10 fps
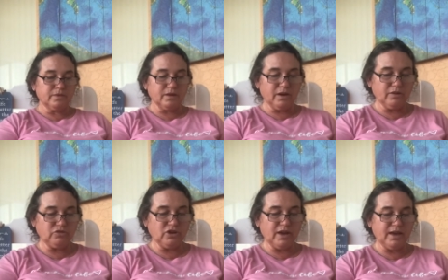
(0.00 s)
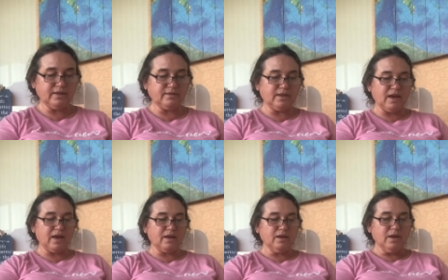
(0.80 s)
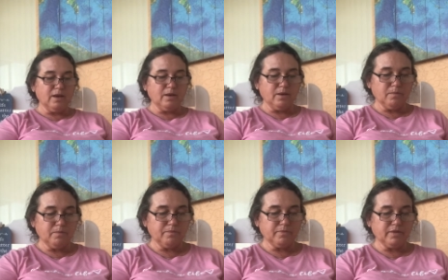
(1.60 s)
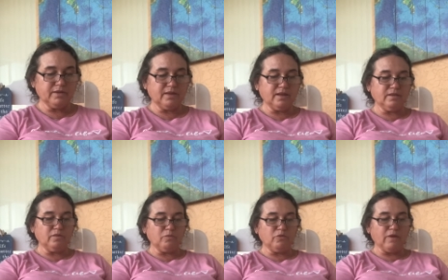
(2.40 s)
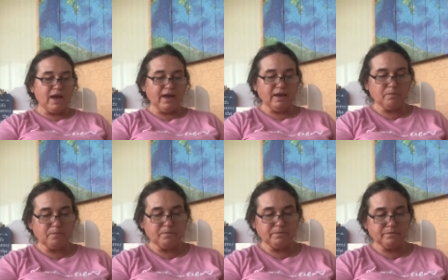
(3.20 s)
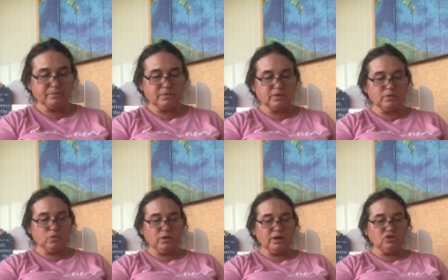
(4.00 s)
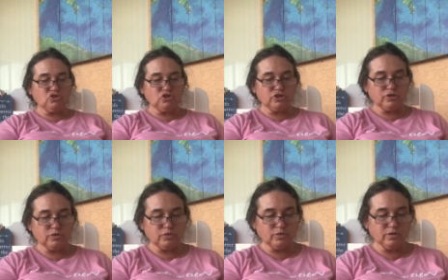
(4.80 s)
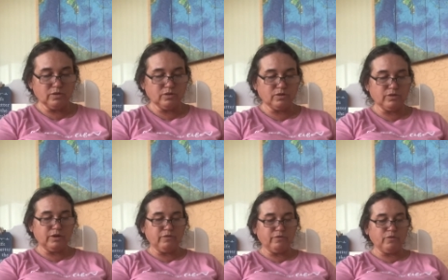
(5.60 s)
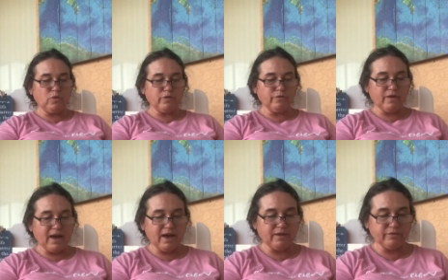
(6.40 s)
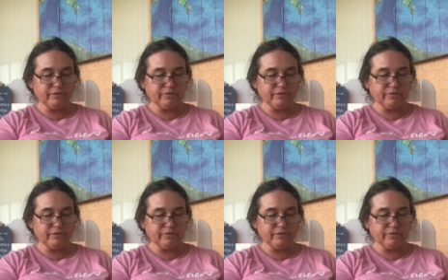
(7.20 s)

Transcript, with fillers: of Jehaziah the sons of Merai, one, two, three, four, five.